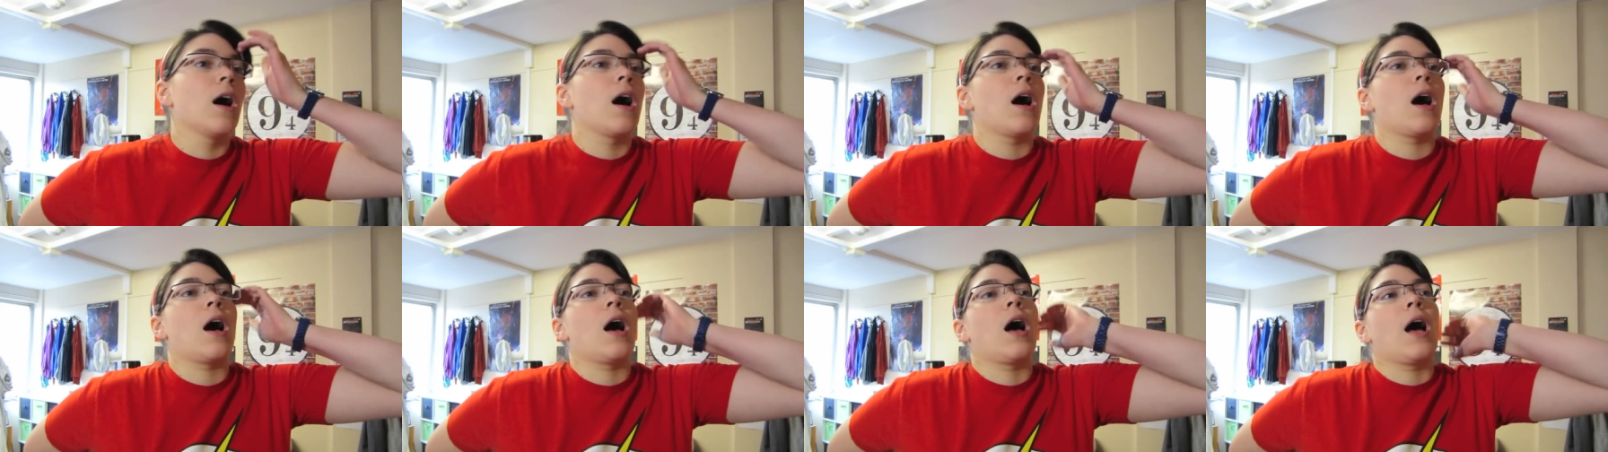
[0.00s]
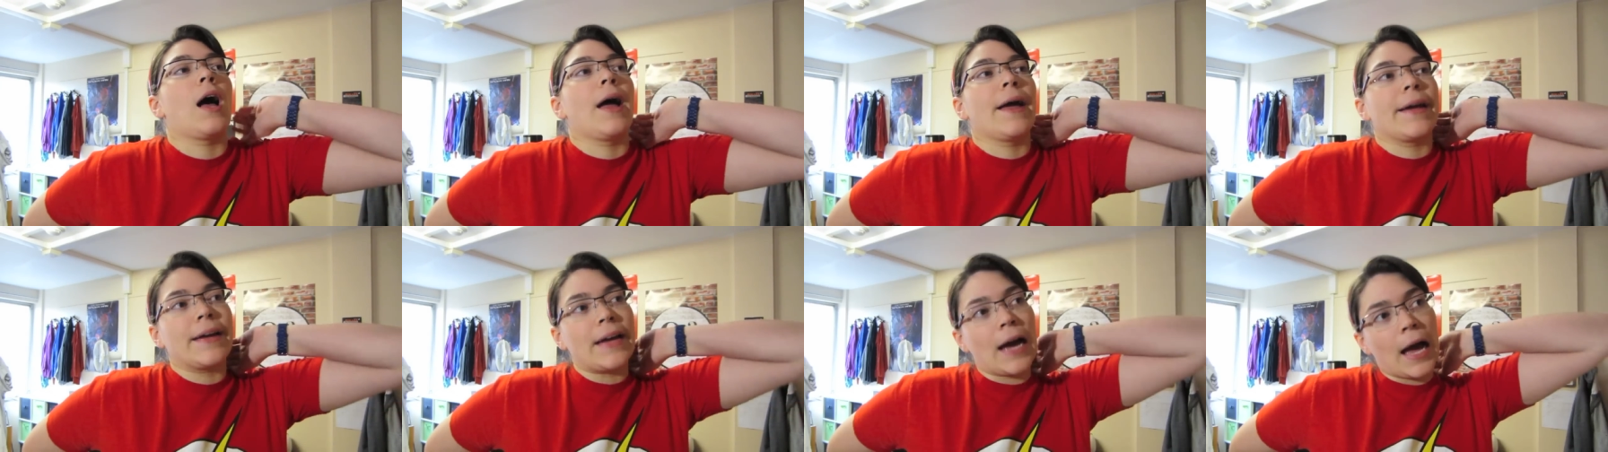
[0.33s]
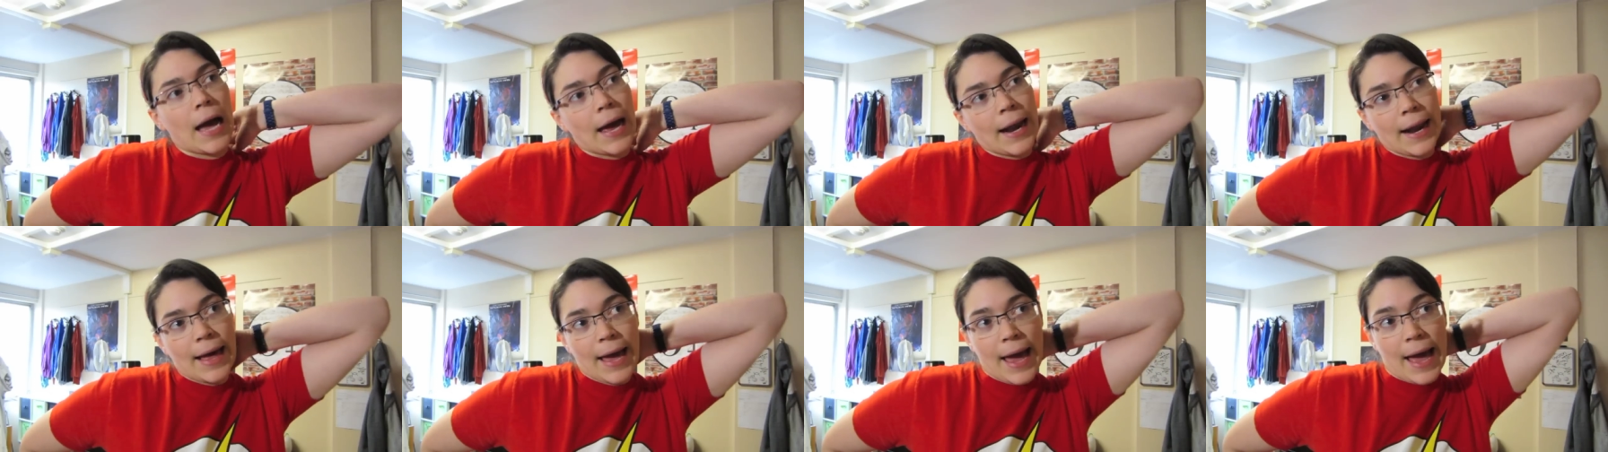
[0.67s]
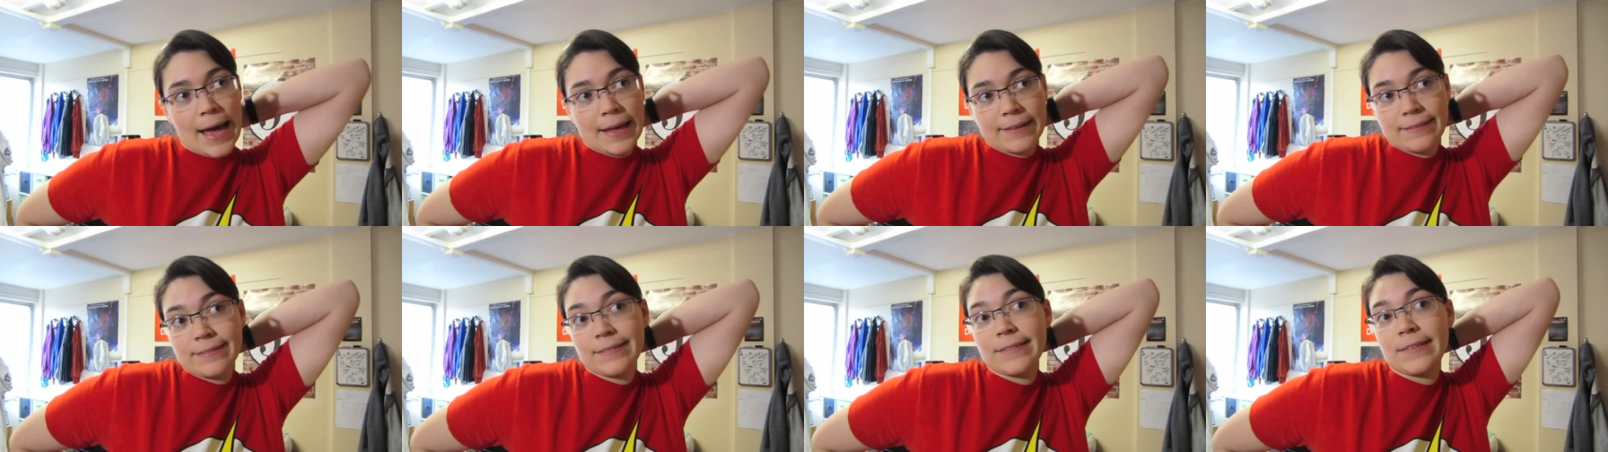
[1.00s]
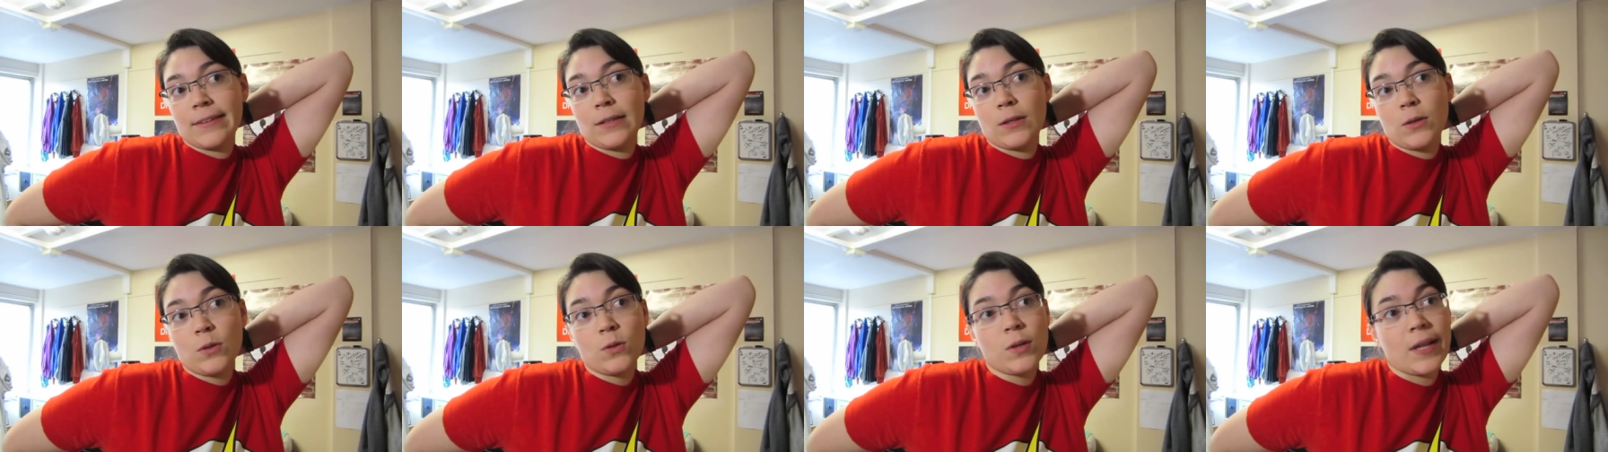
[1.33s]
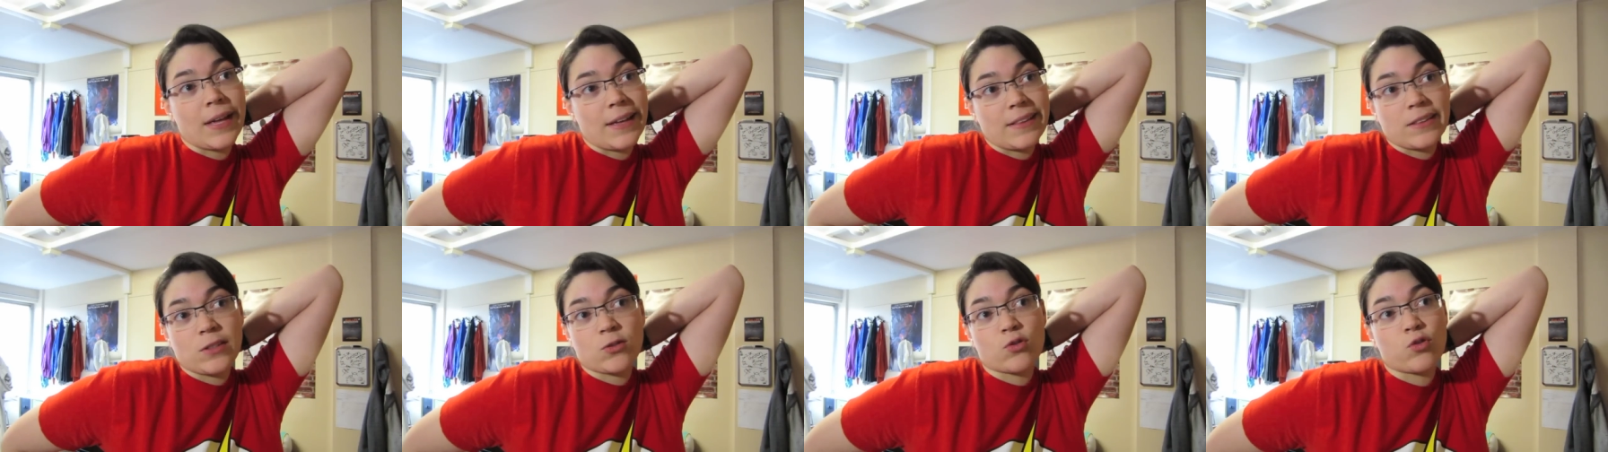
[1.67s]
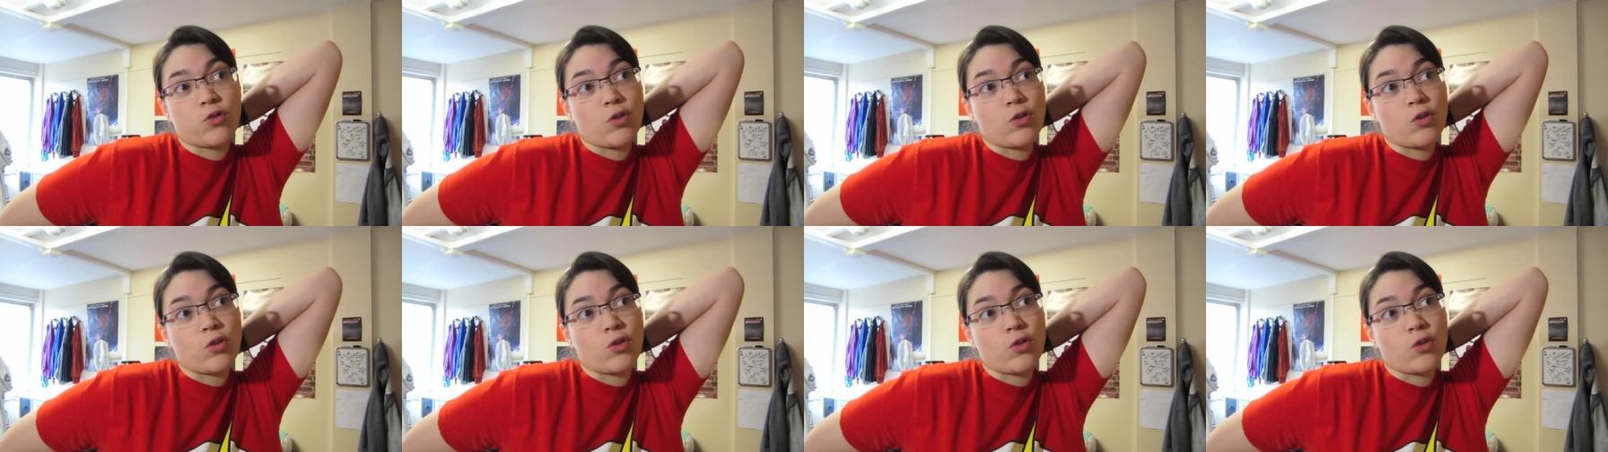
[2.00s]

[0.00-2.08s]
uh, I got asked to do like this